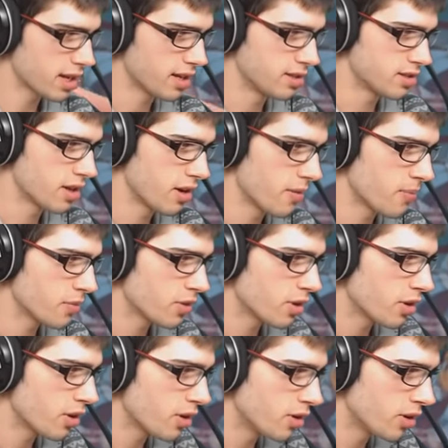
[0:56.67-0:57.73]
says,
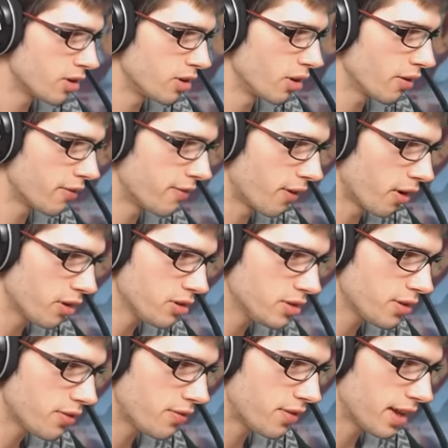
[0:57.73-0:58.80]
your
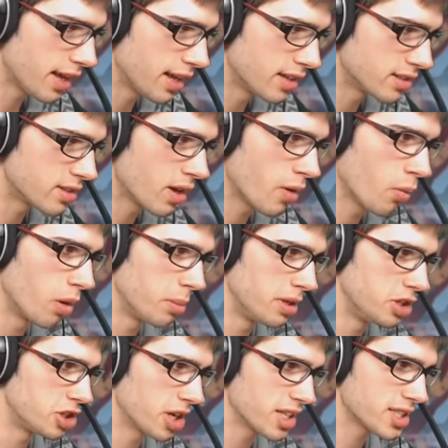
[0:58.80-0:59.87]
foes' fears will be
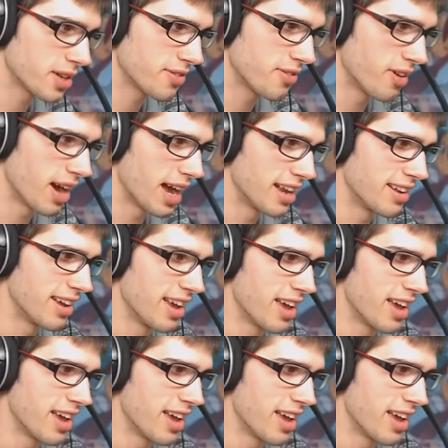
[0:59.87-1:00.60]
justified